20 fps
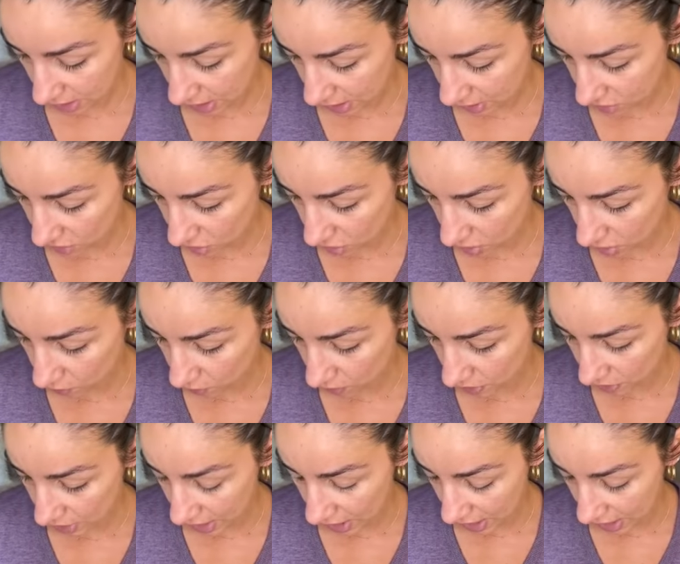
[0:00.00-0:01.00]
I start
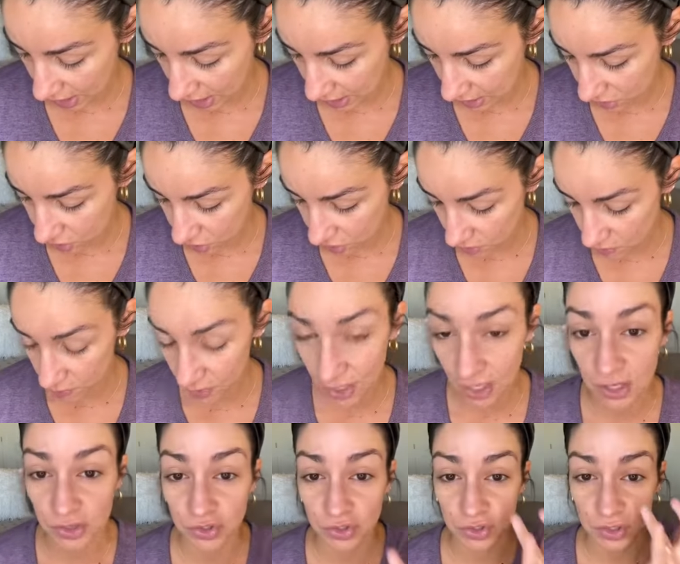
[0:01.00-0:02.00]
with eyes just
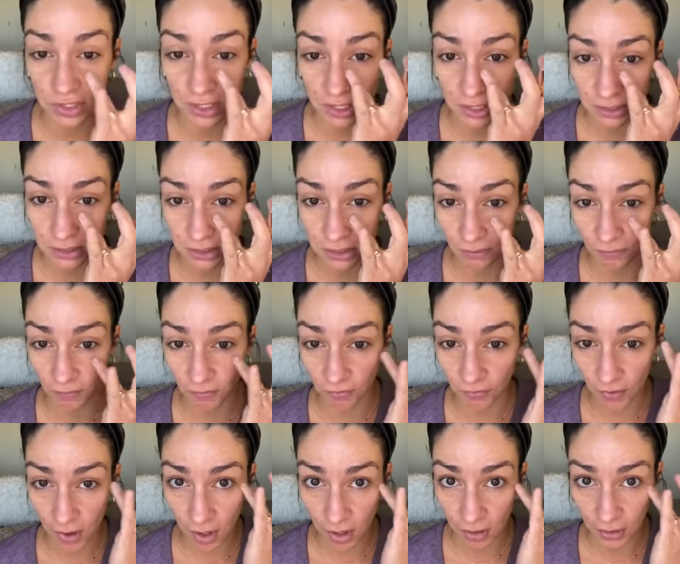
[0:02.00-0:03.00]
because you can get some
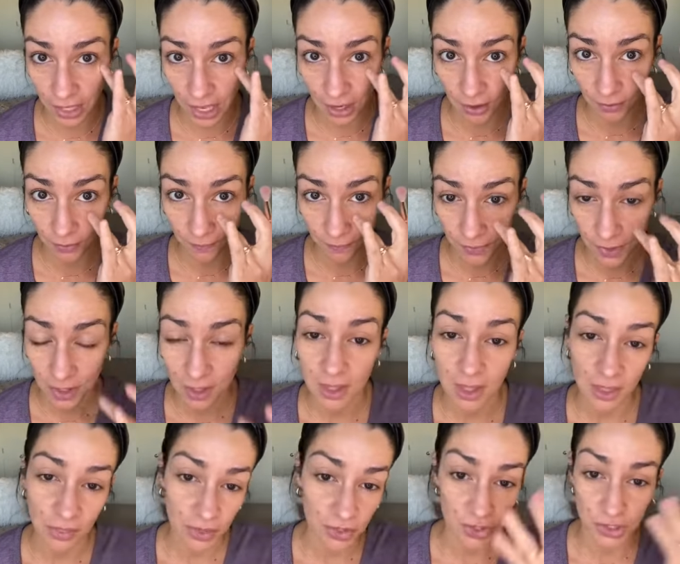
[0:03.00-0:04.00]
fallout,
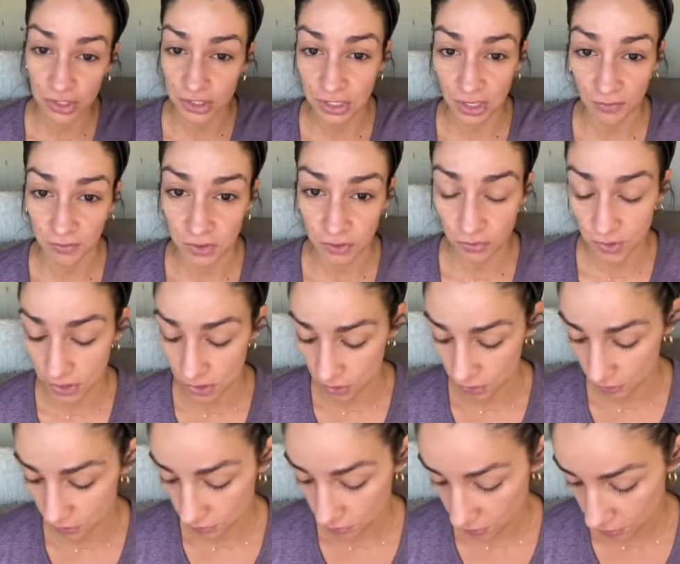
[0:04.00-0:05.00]
and then you just have to
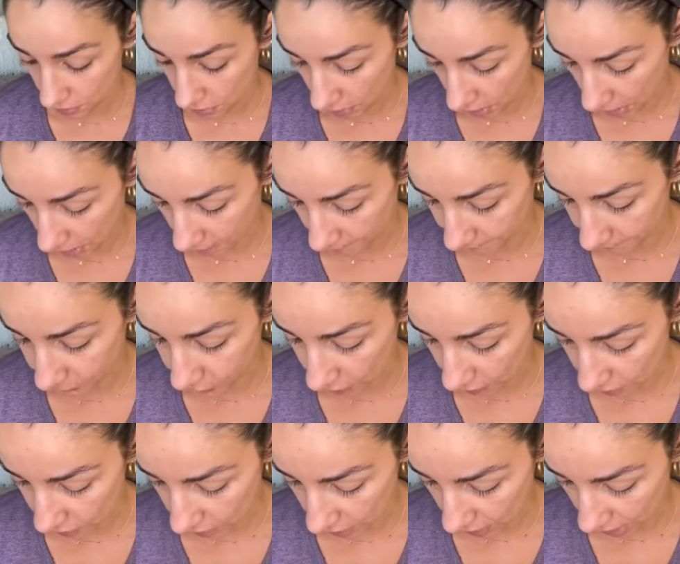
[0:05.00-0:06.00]
redo your
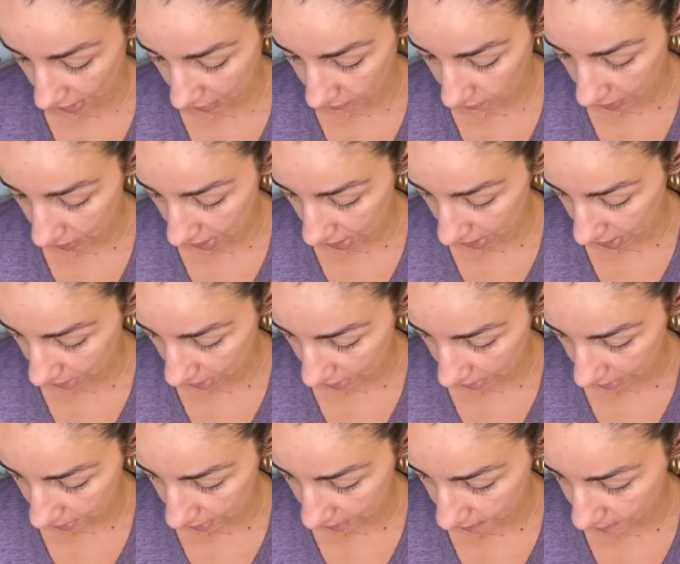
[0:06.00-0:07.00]
under eye
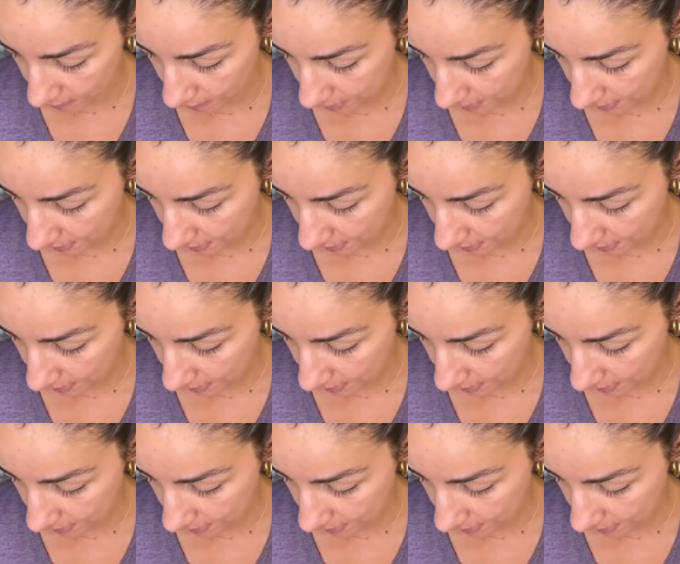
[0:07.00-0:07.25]
makeup.